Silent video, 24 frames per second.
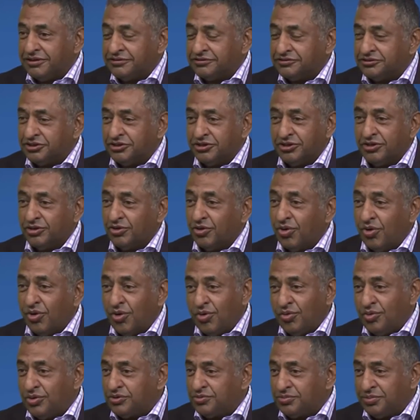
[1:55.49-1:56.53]
So you could
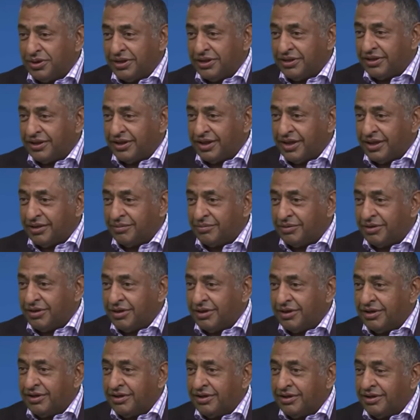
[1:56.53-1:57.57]
always play the game
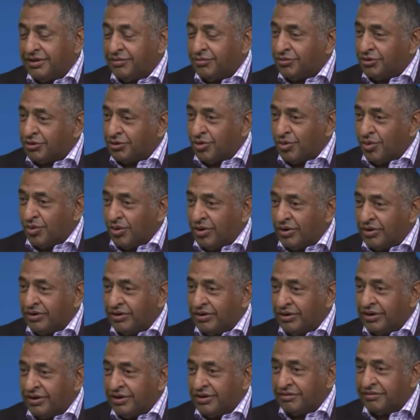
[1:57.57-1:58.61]
with QOD,
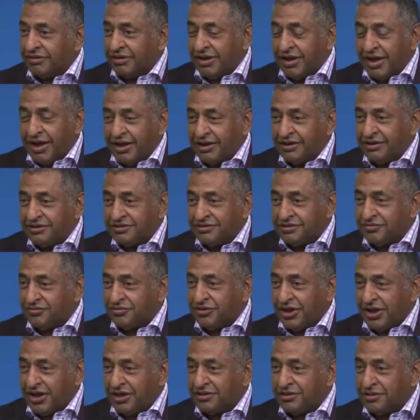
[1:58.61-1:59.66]
regardless if
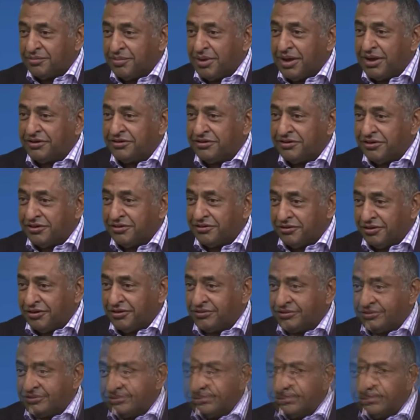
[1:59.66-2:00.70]
you had the battery or
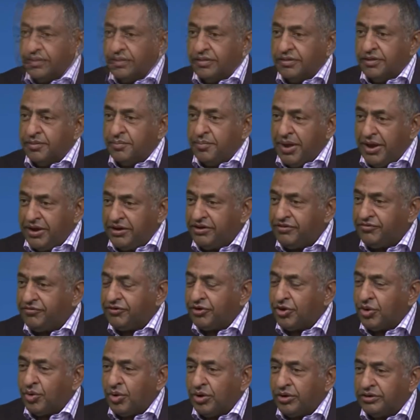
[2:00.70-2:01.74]
not. The battery for
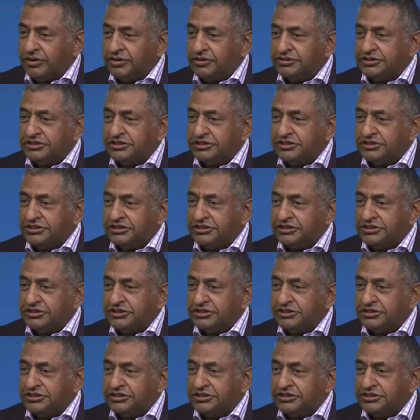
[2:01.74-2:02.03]
QOD is